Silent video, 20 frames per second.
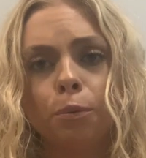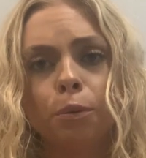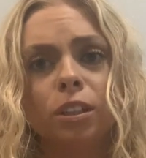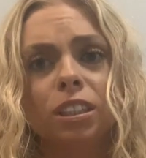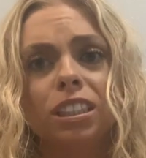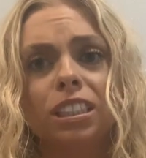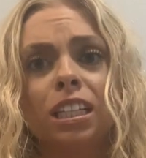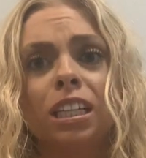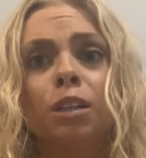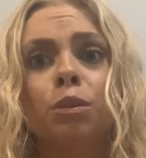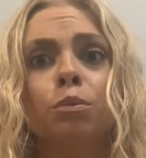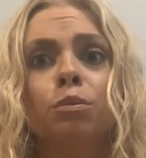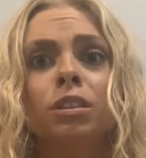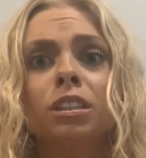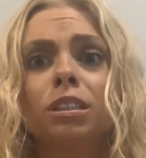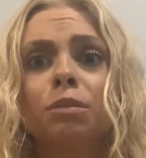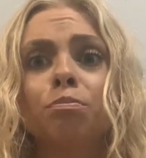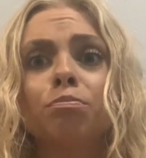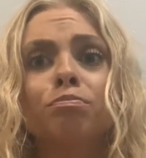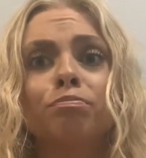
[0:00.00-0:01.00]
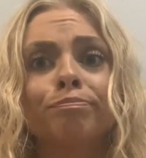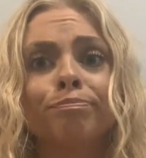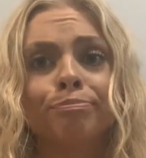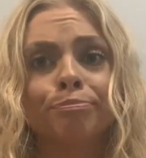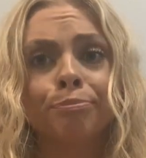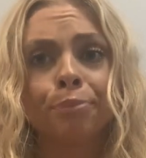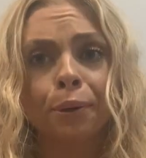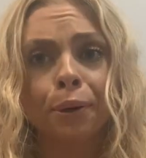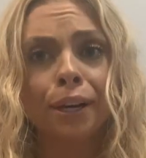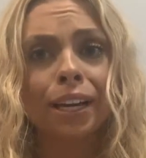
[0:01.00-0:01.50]
was
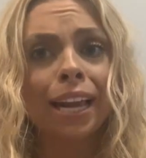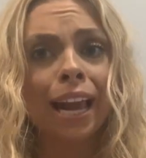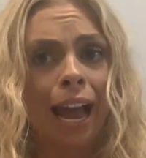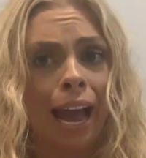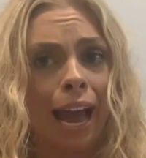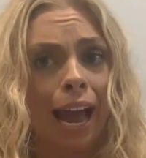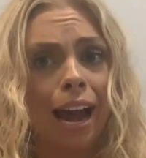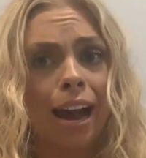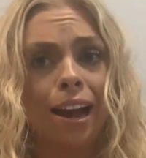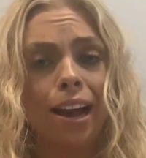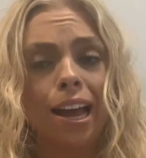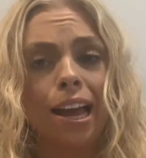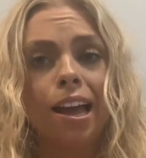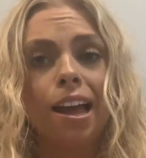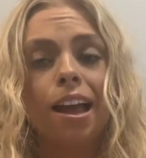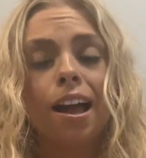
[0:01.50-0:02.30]
pretty high.